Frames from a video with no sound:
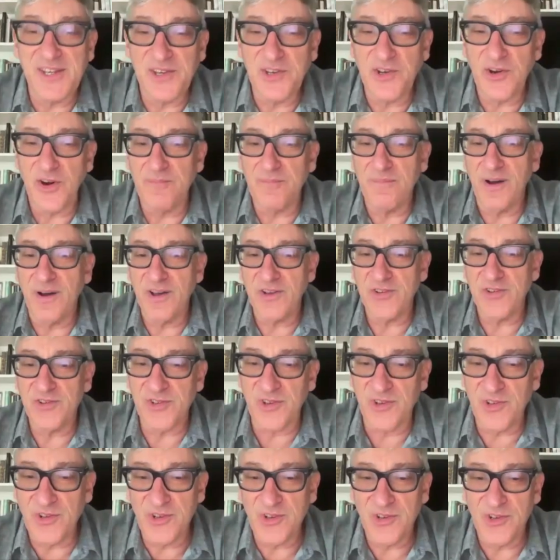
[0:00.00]
your
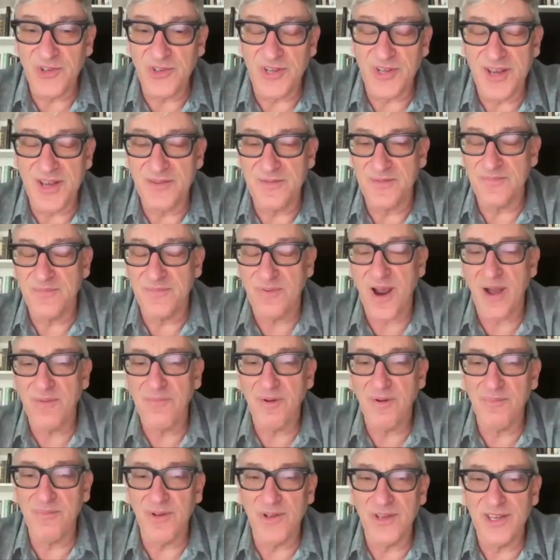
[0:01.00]
puzzled and
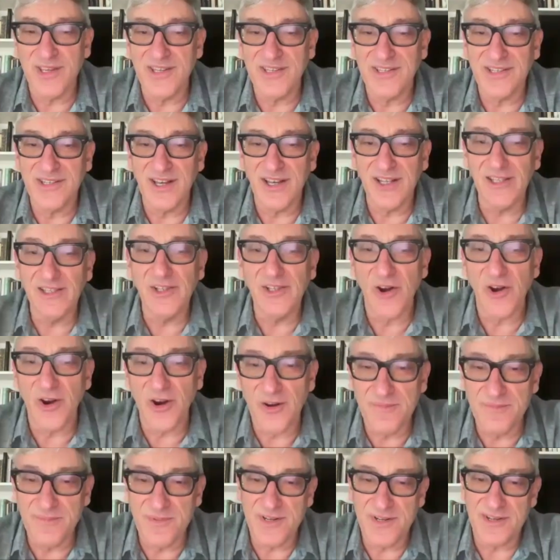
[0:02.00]
probably
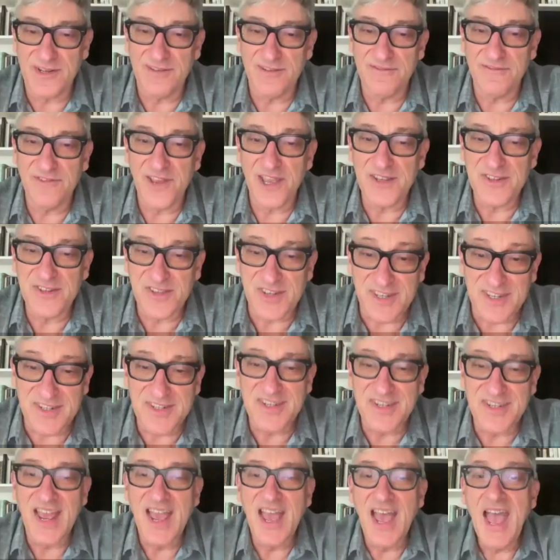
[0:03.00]
alarmed
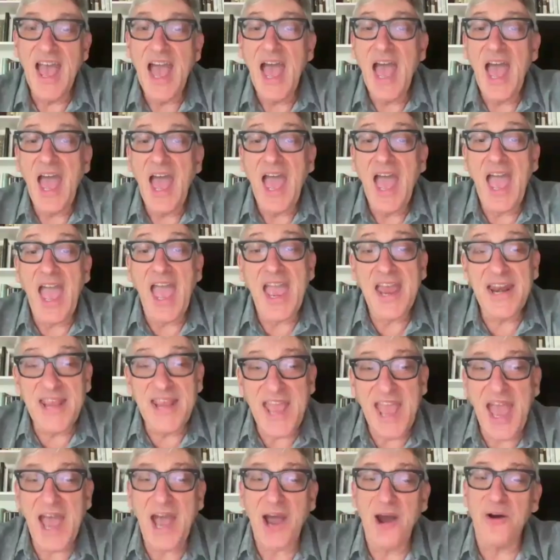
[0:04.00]
faces.
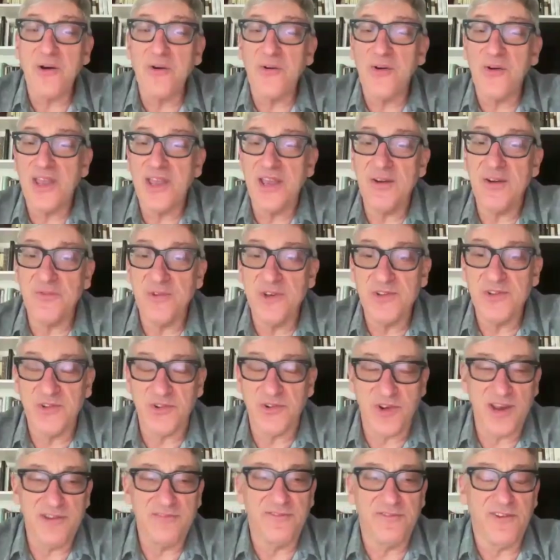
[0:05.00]
Anyhow, it was
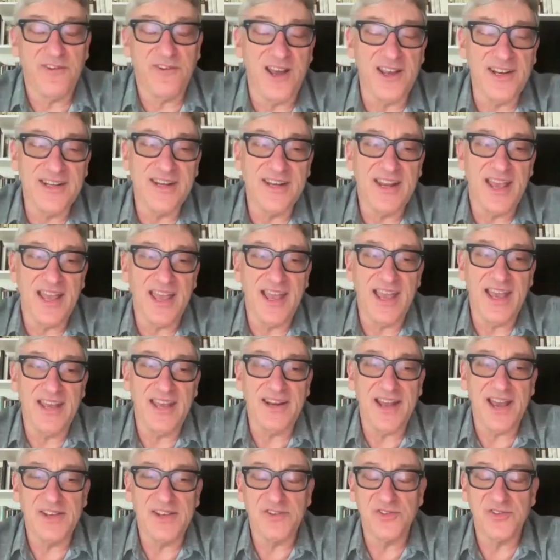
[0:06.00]
great fun, and
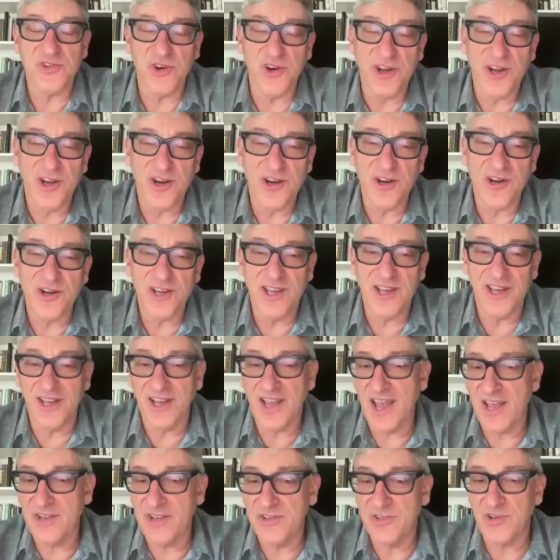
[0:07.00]
I saw her in
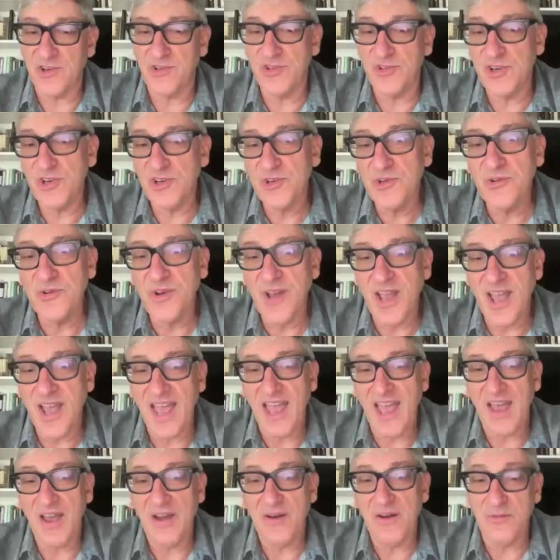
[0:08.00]
concert too,
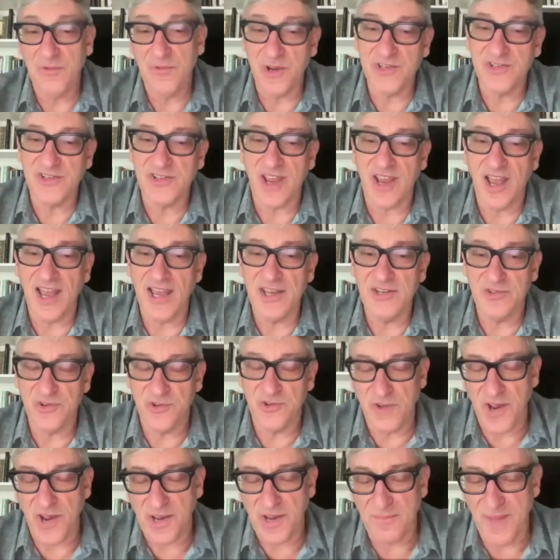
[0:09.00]
which I do
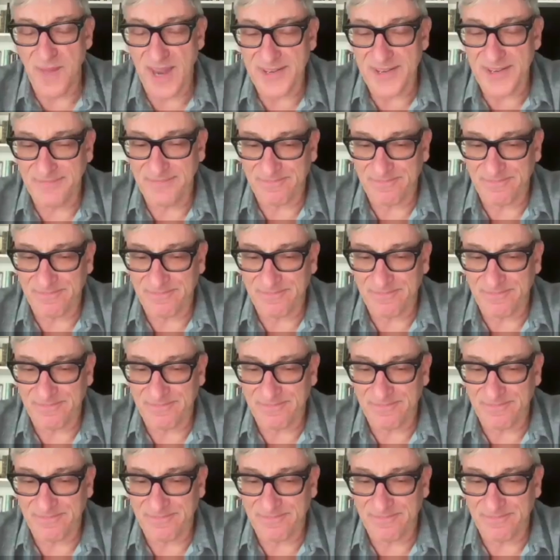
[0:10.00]
recommend.